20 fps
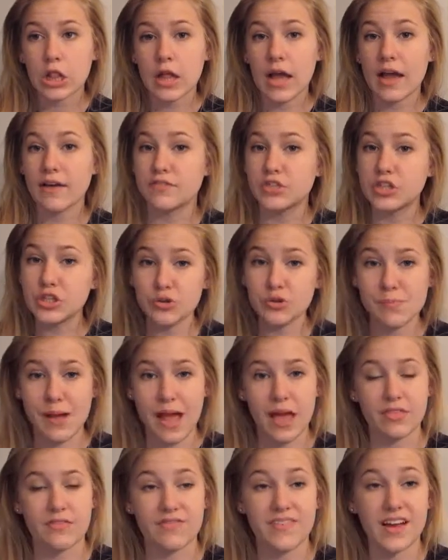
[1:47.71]
I have two
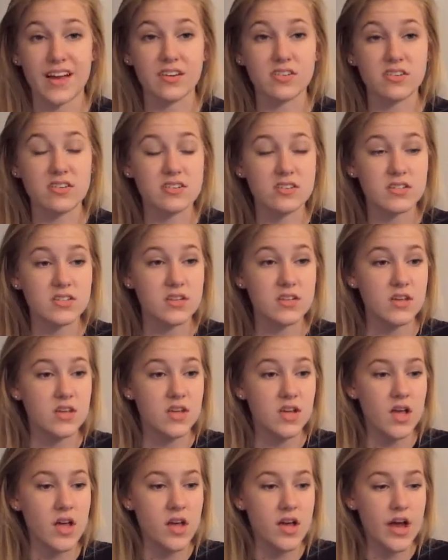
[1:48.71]
math finals.
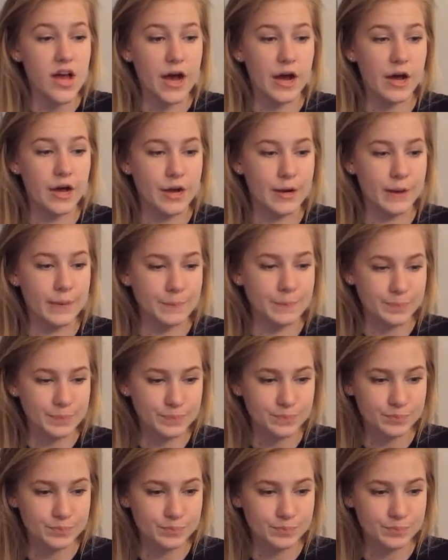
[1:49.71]
Um,